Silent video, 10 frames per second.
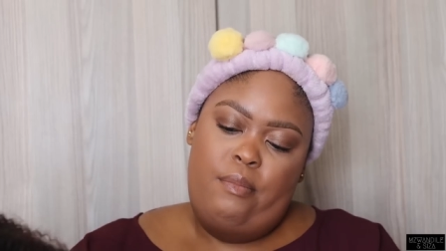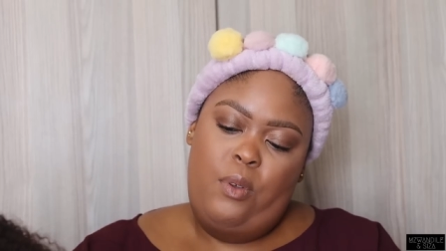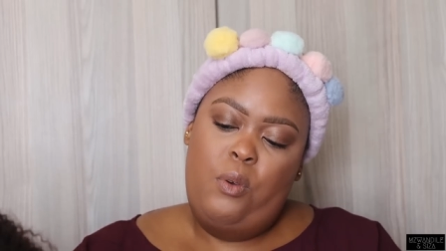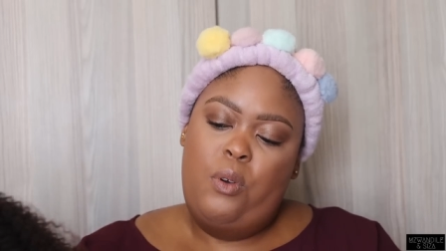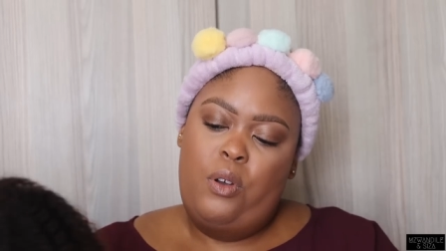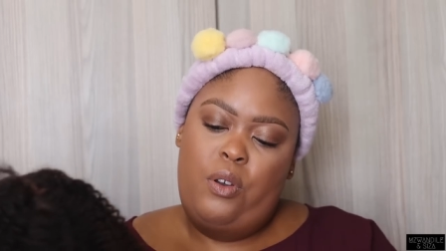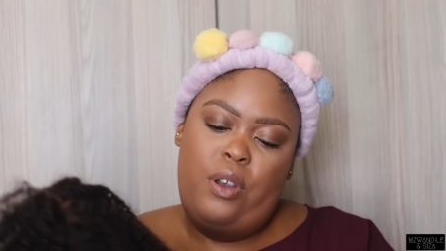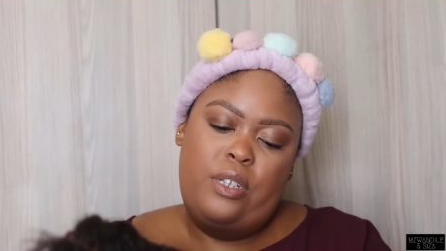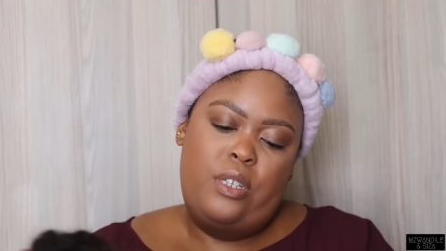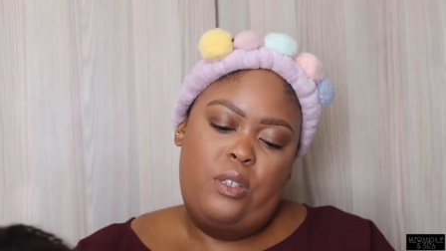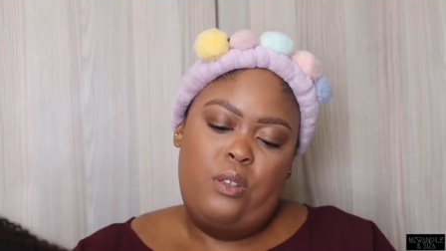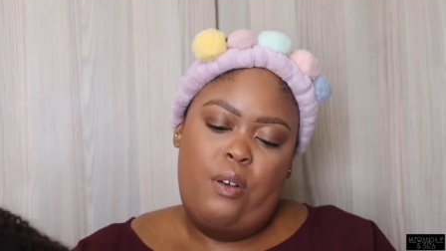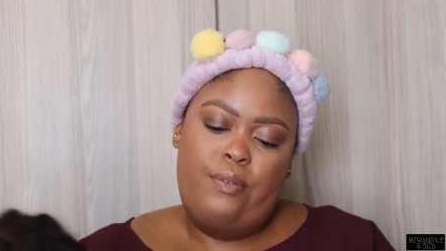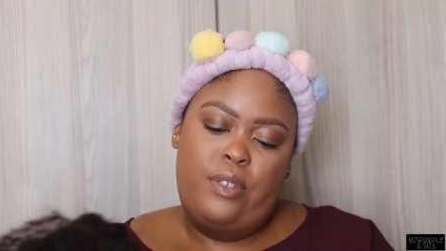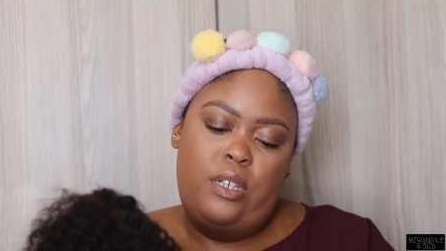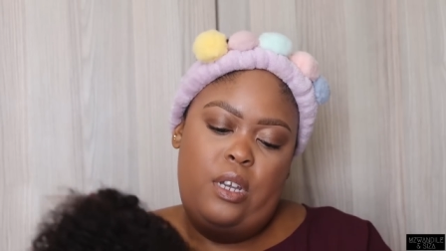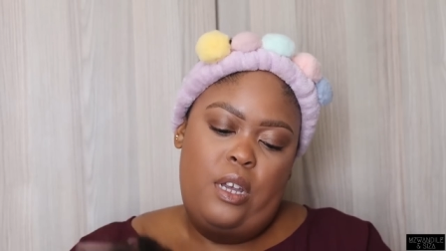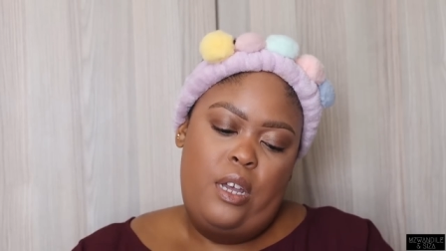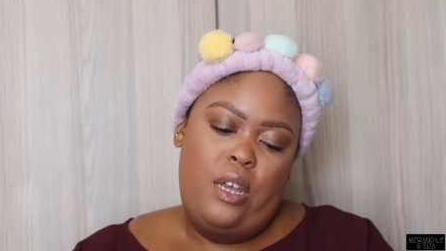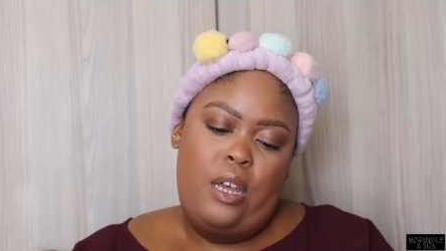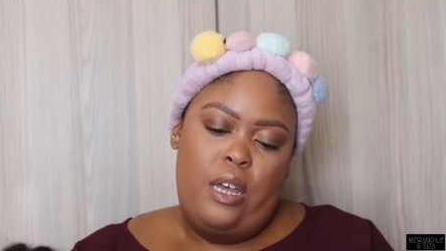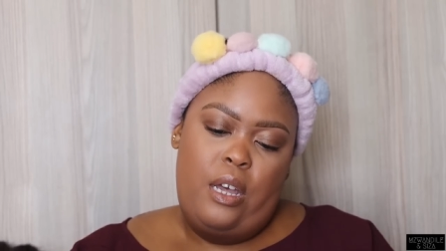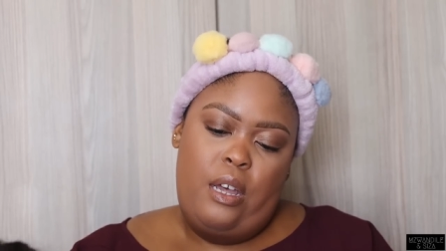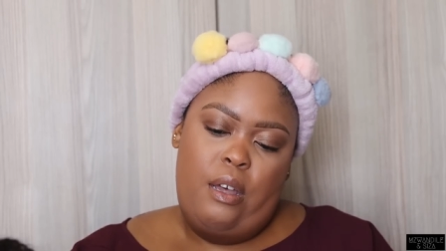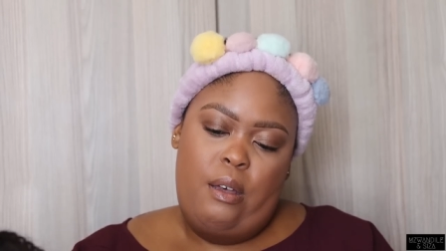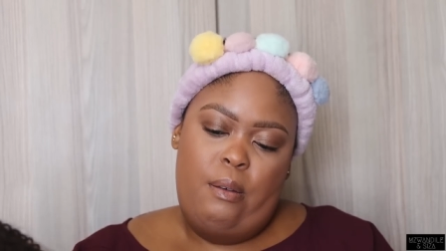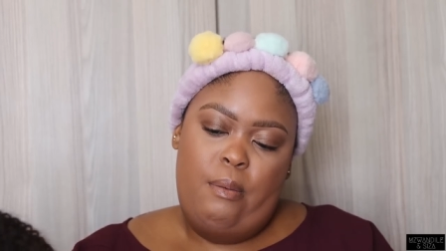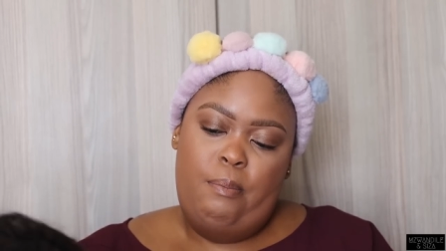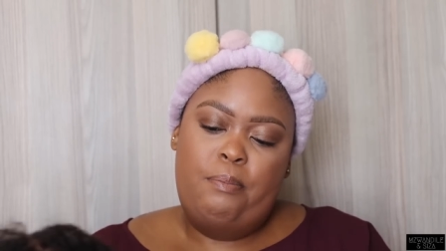oh crazy soft um,